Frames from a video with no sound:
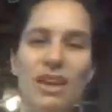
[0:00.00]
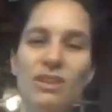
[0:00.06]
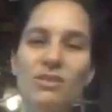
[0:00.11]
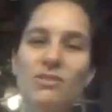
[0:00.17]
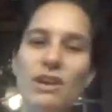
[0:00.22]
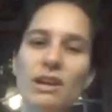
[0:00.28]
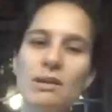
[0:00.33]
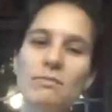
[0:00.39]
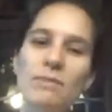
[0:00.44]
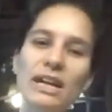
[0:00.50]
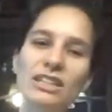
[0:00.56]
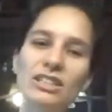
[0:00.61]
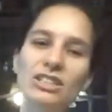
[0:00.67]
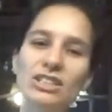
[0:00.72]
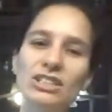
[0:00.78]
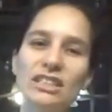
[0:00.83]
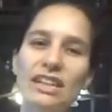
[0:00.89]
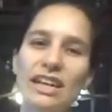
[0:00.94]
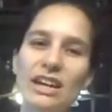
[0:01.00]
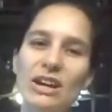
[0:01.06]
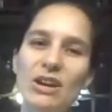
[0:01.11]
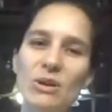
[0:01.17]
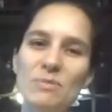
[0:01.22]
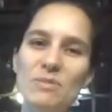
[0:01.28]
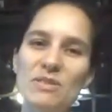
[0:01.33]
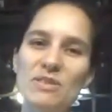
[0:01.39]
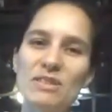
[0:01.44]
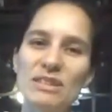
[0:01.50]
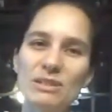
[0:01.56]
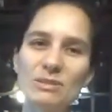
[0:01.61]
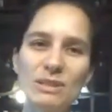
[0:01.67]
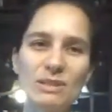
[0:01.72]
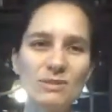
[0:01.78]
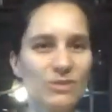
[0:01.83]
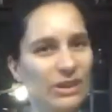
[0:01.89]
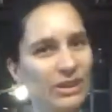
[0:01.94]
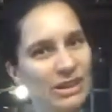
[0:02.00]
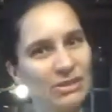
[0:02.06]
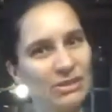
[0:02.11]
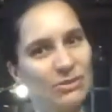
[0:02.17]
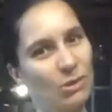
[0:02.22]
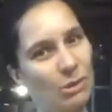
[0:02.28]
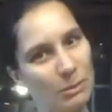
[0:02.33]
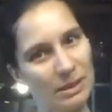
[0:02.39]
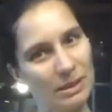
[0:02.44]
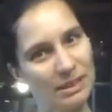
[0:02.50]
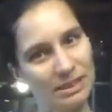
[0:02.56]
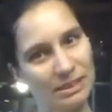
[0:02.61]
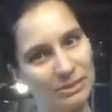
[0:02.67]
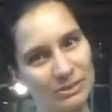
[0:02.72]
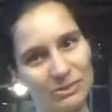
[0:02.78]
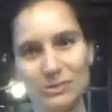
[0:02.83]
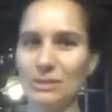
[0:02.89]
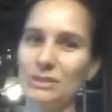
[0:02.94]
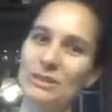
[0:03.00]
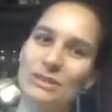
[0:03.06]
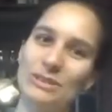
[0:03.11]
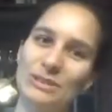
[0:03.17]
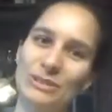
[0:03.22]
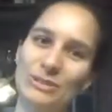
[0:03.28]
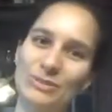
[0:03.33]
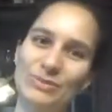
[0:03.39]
you very much, and I hope this is very informative for you.